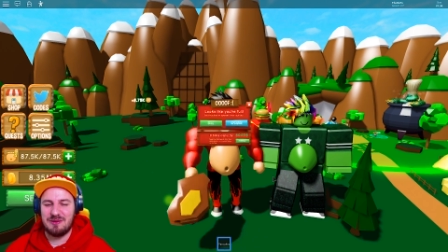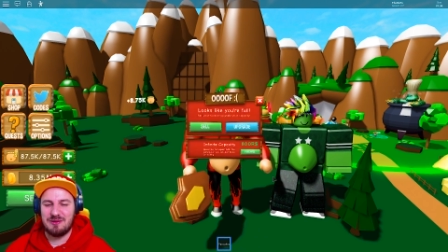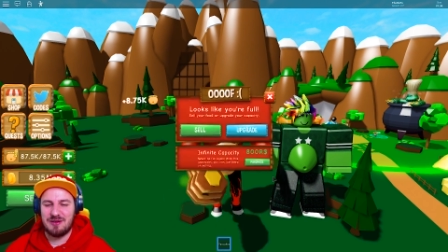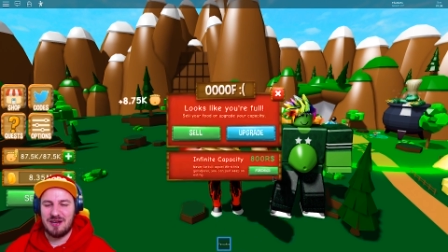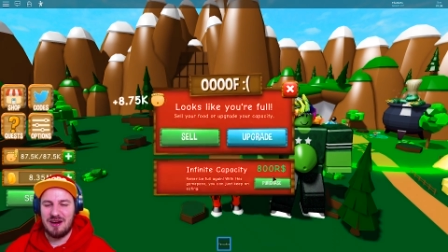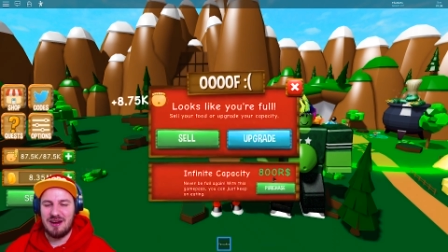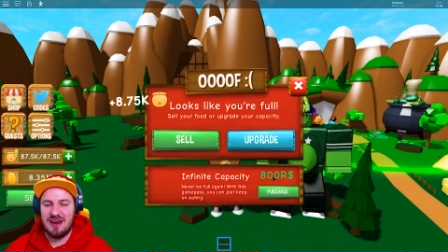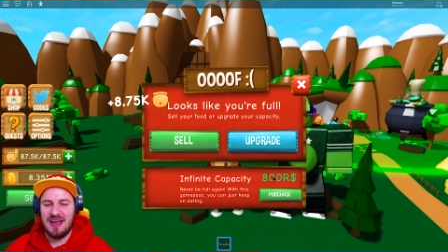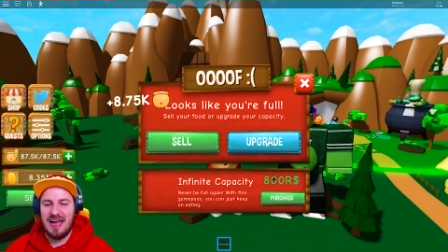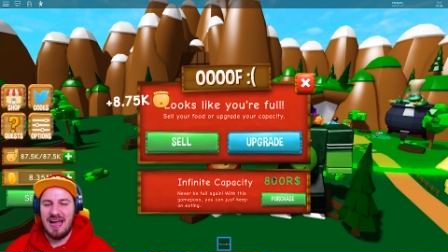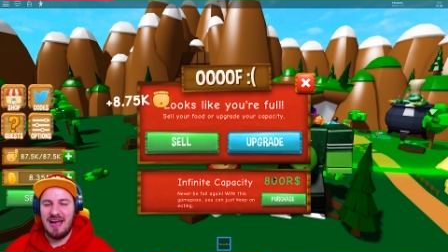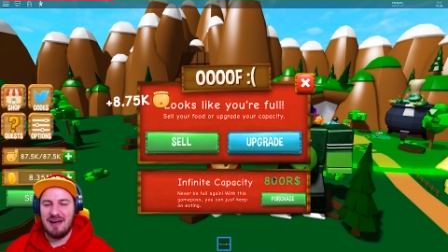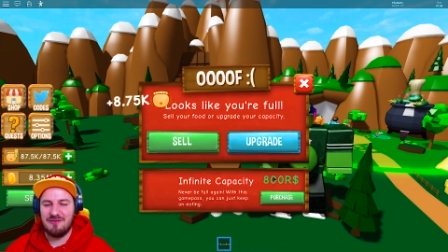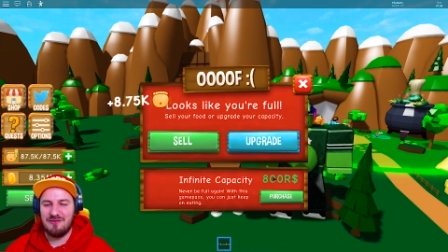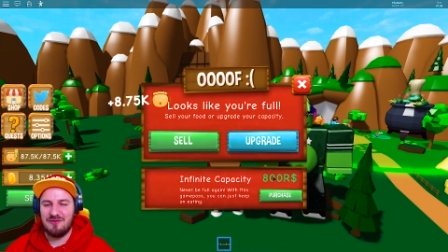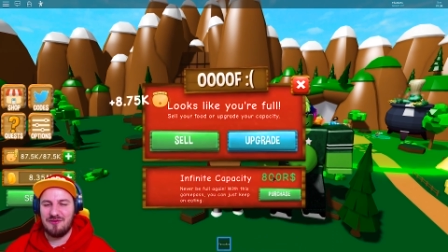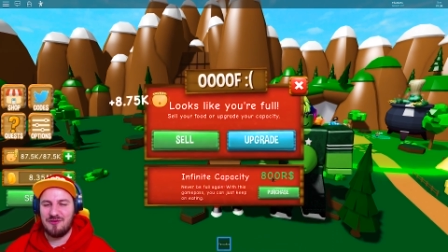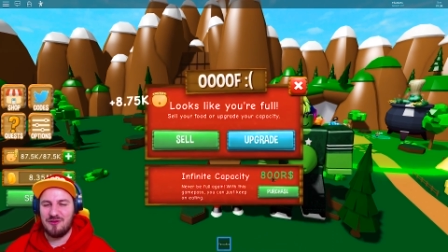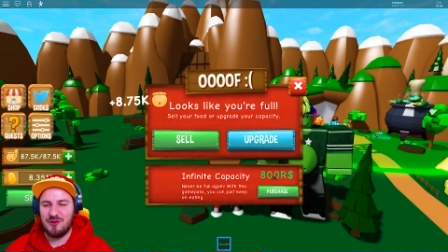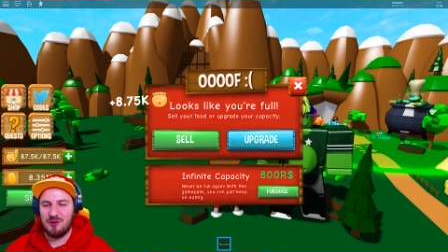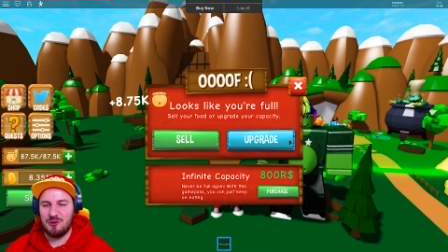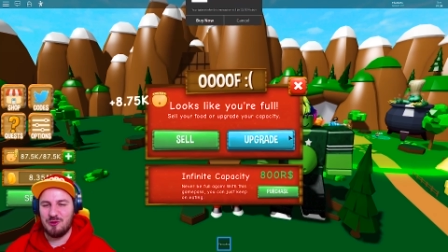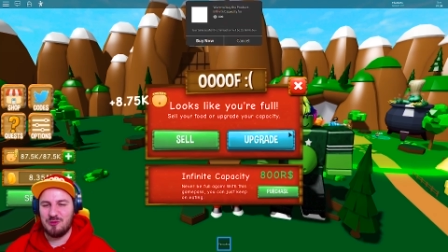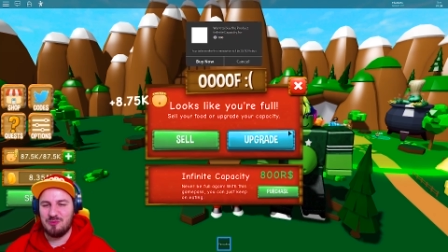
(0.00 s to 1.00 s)
We're gonna have
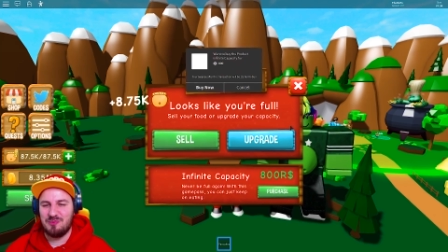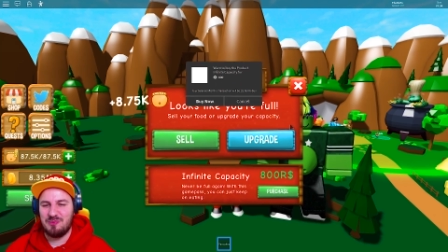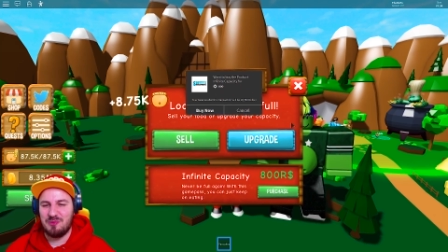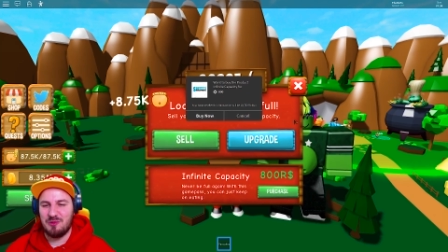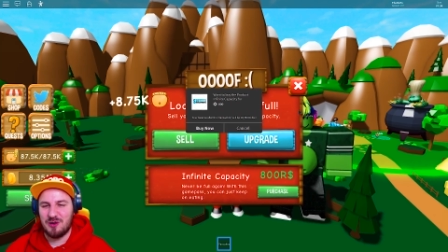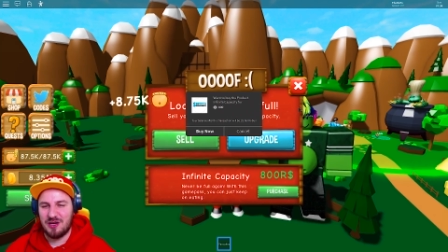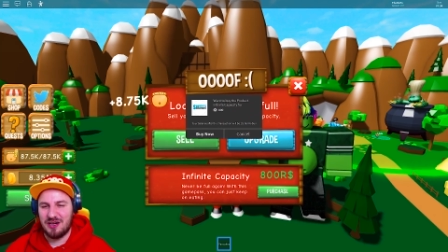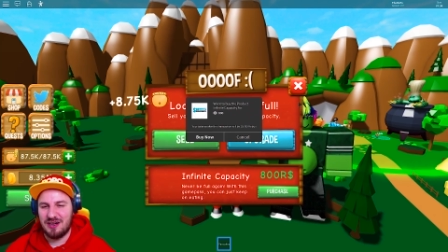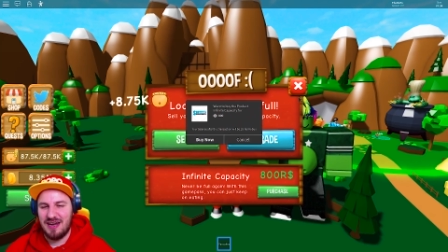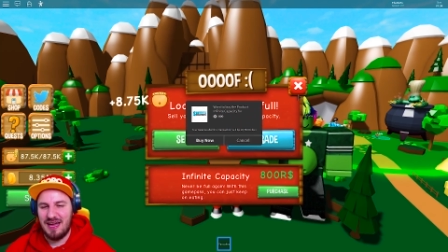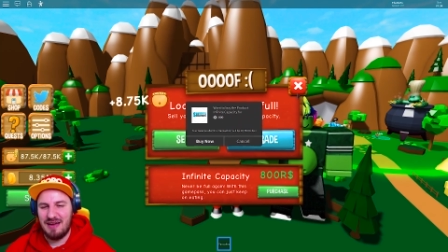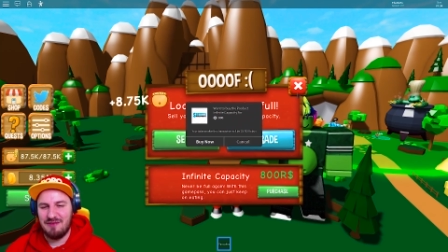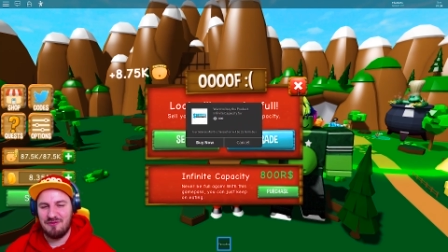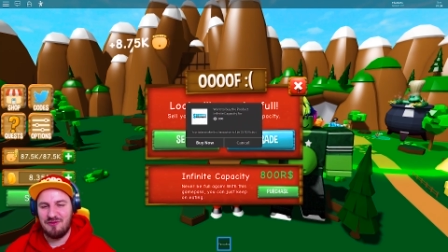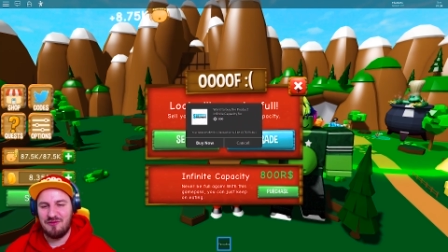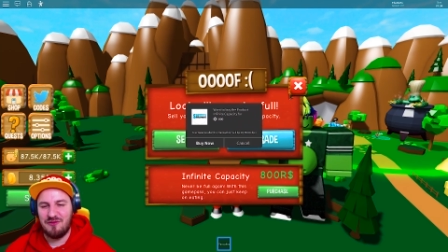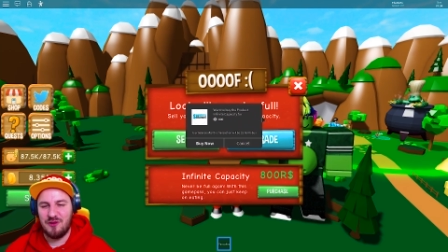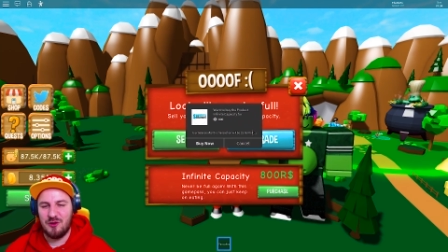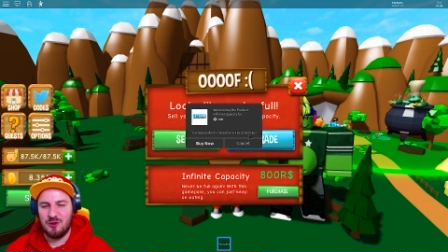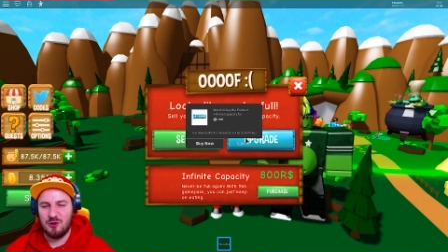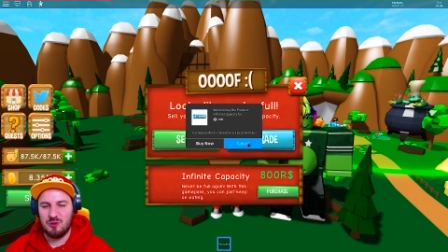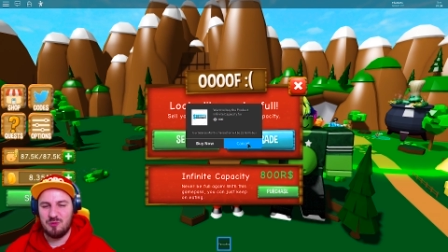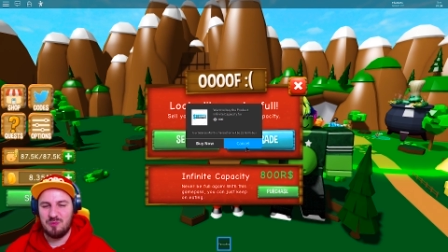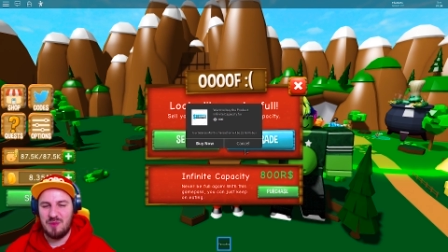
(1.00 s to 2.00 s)
food. We're gonna have
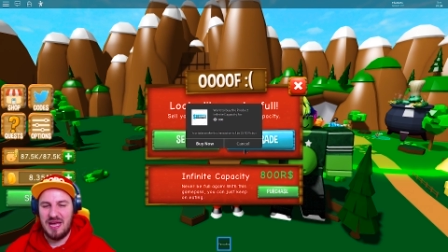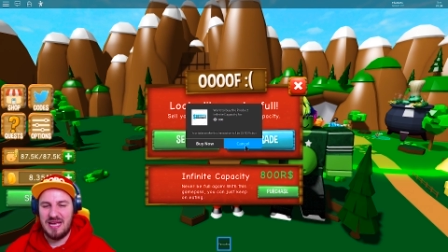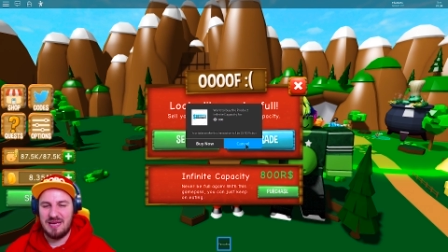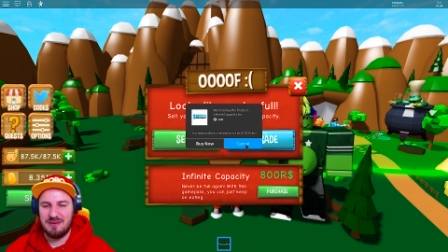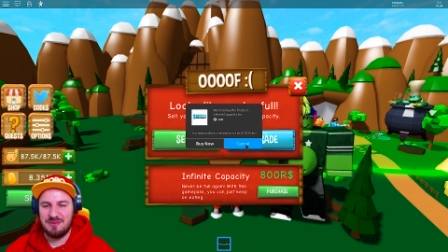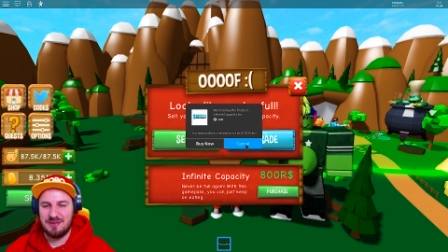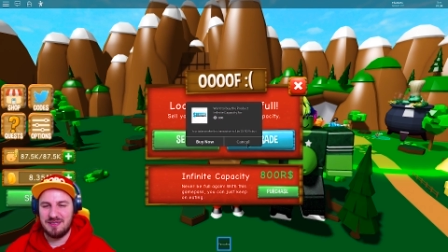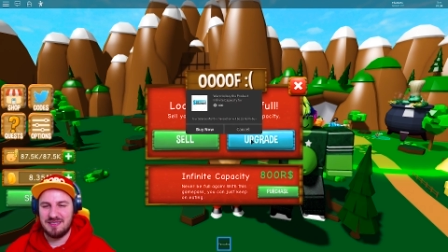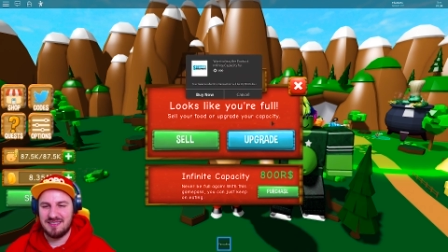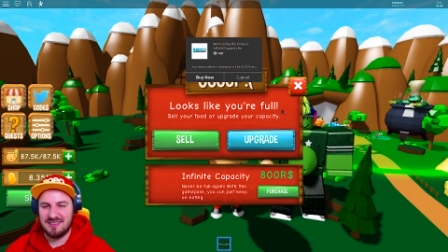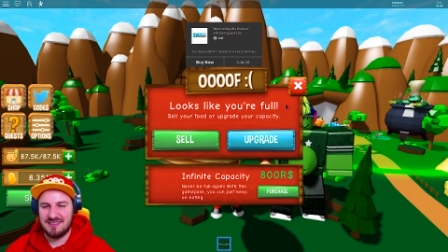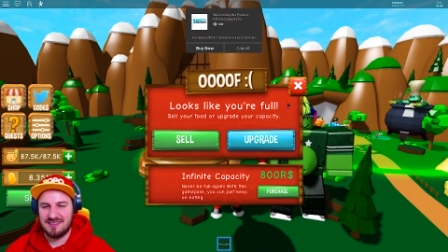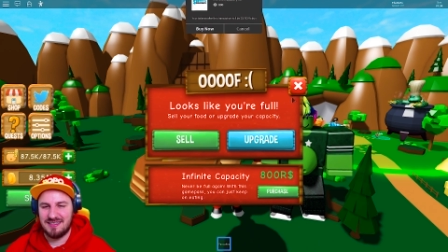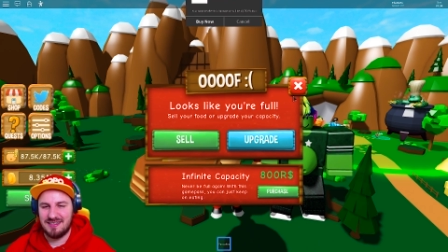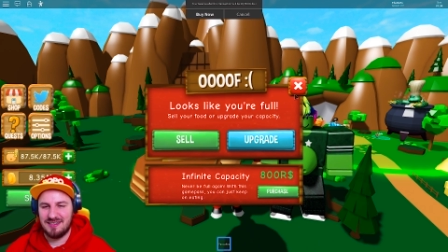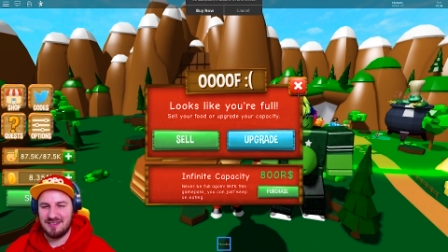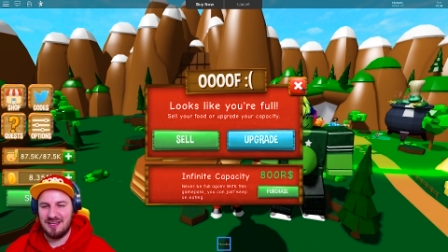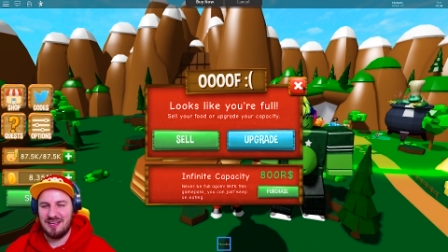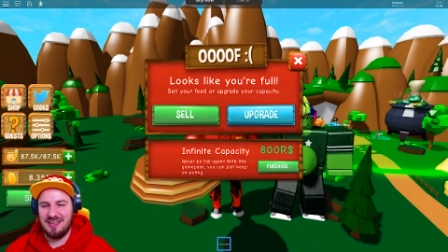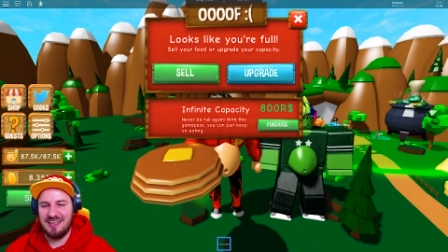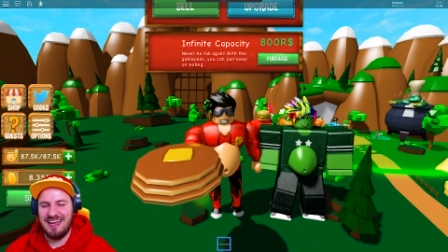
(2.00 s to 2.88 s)
food babies.